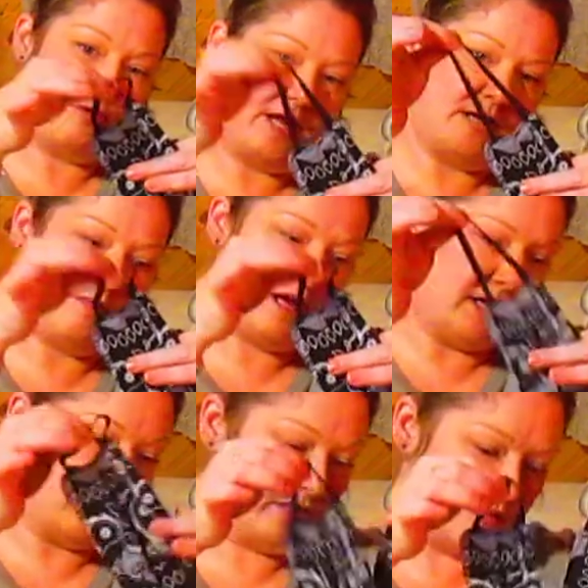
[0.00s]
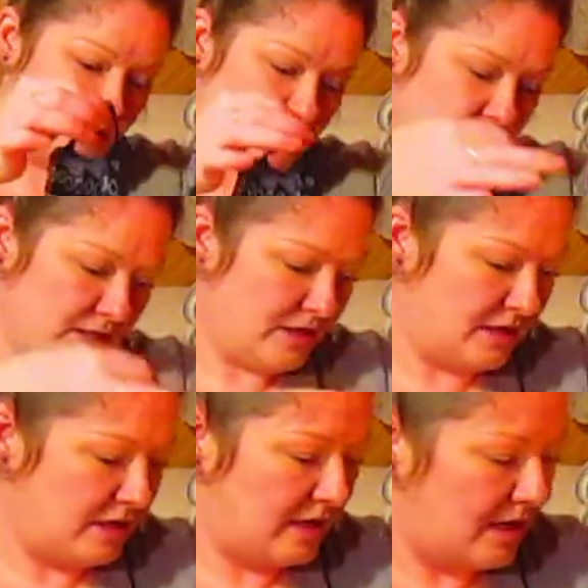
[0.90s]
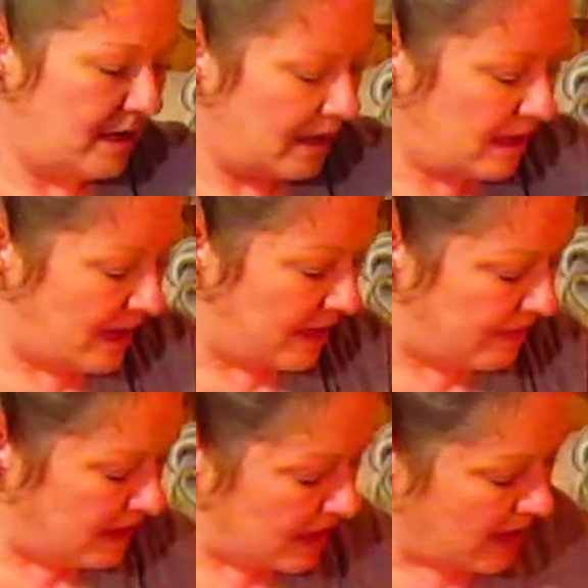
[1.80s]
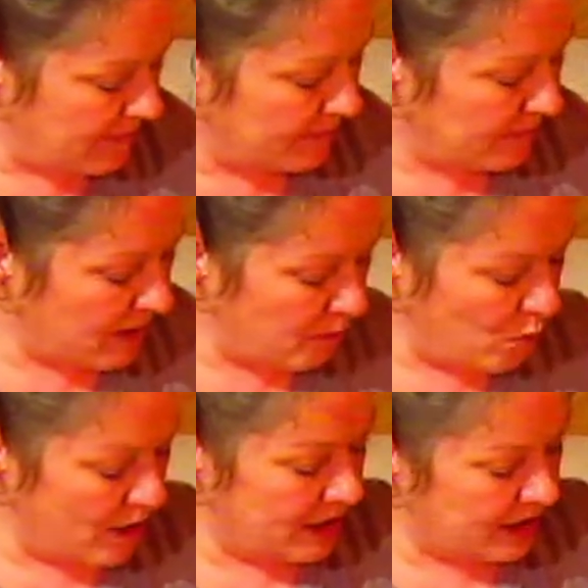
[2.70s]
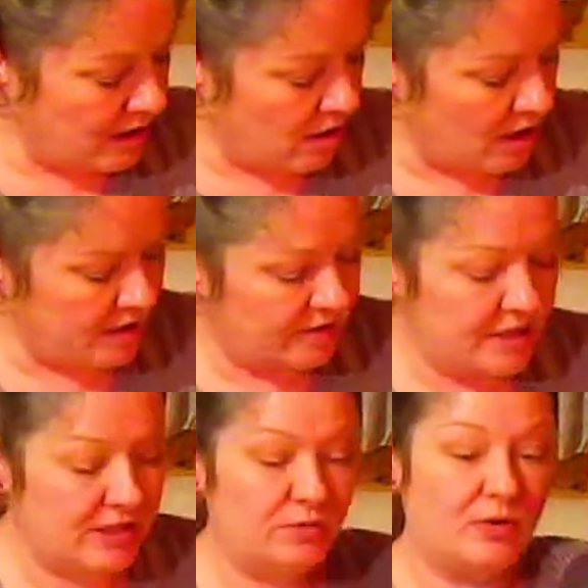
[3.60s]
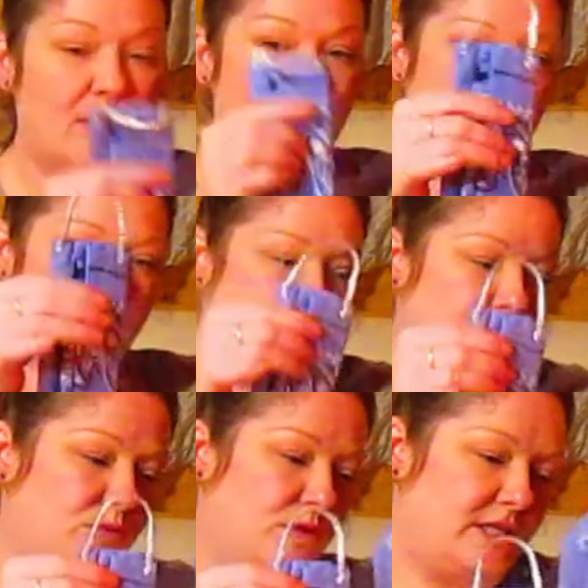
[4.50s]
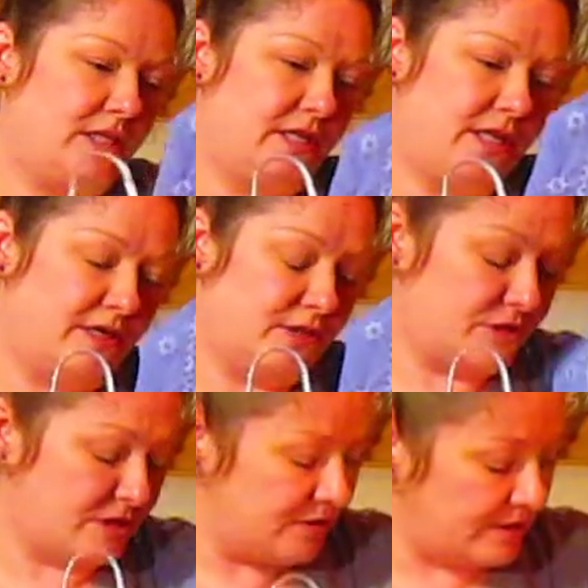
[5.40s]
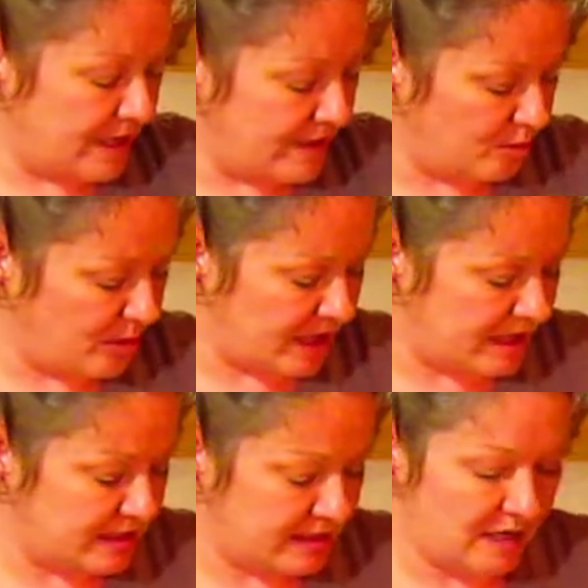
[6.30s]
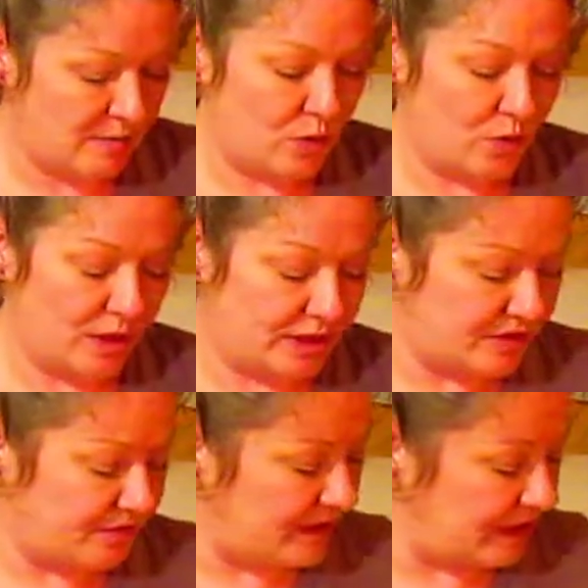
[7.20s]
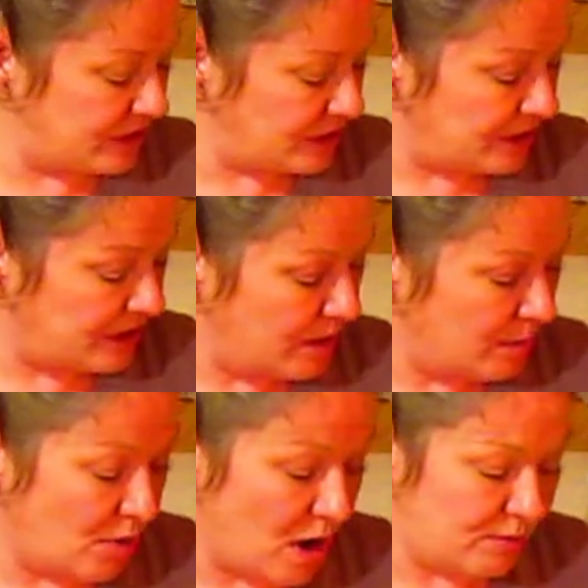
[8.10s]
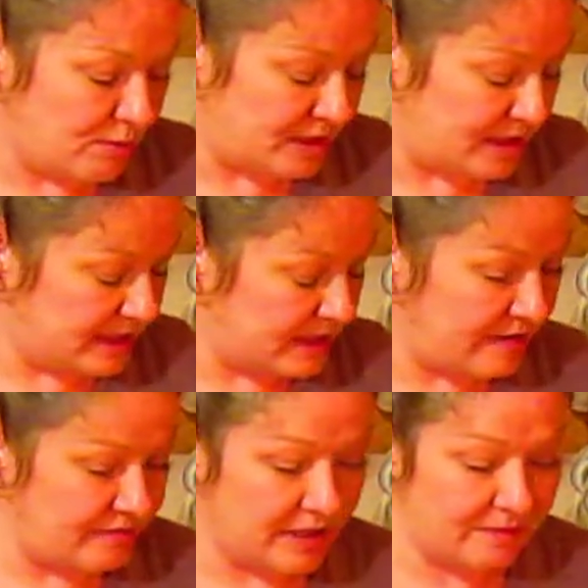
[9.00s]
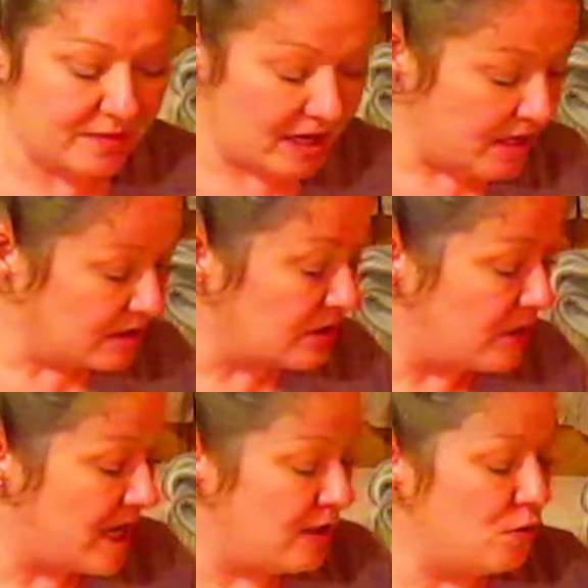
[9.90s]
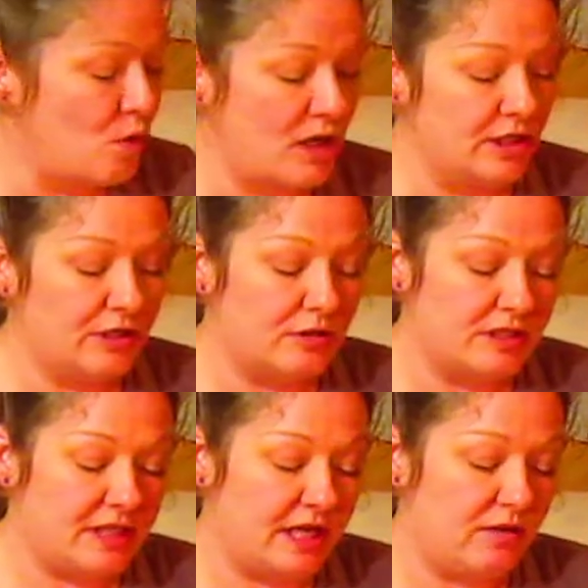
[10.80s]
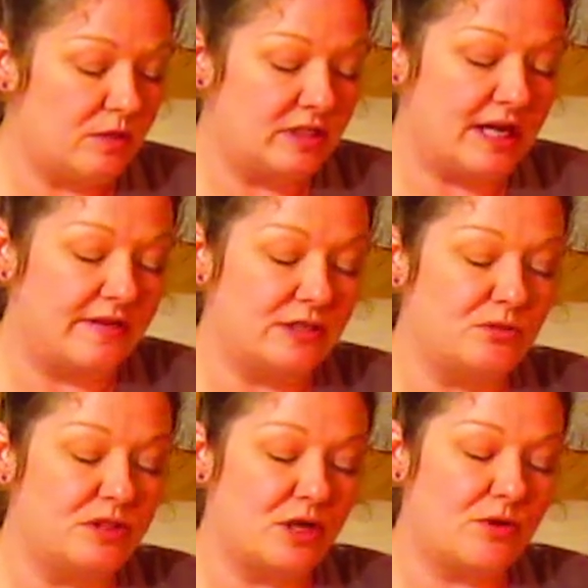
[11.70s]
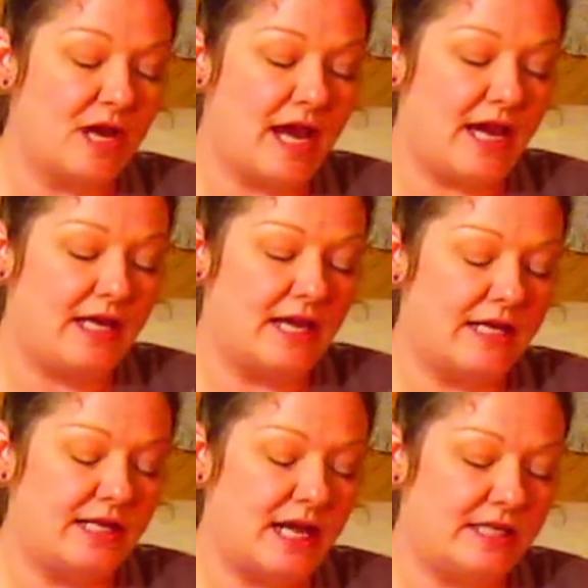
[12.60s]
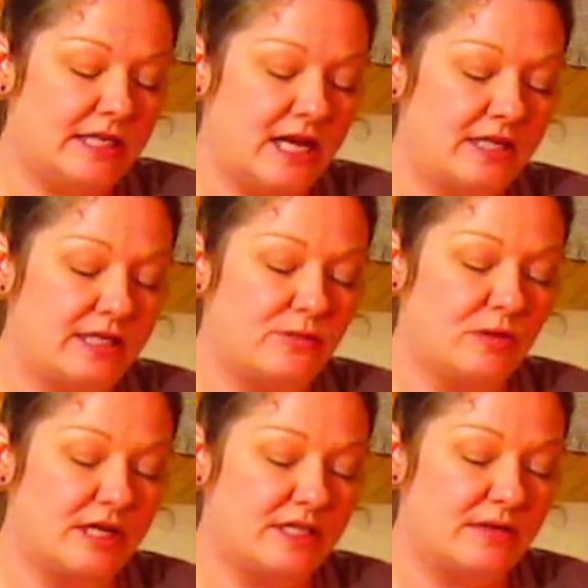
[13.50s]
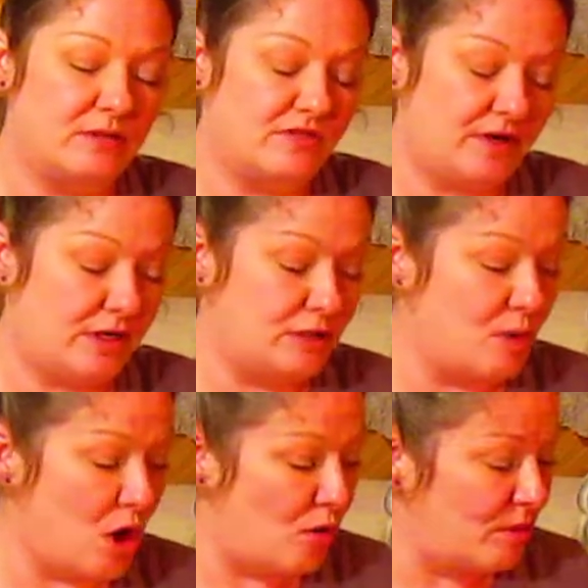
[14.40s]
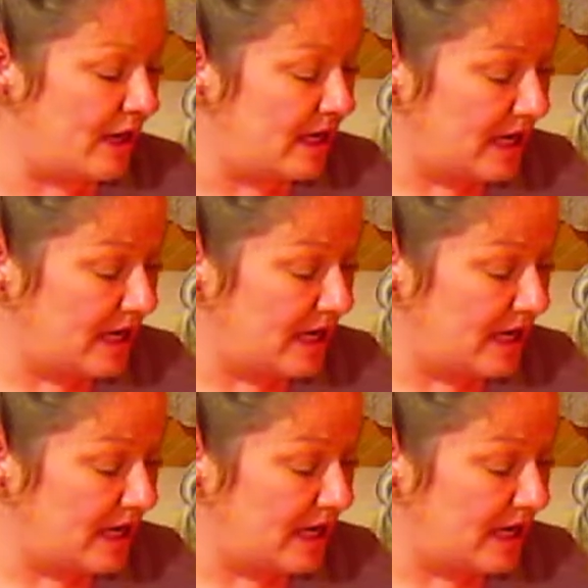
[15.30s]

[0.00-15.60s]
headband, and then I'm working on this one. I made this one, and then here's the other piece that I'm going to finish probably this evening. So yeah, you want little skinny ones. Now this was okay, I didn't have to cut this one because it was very small, but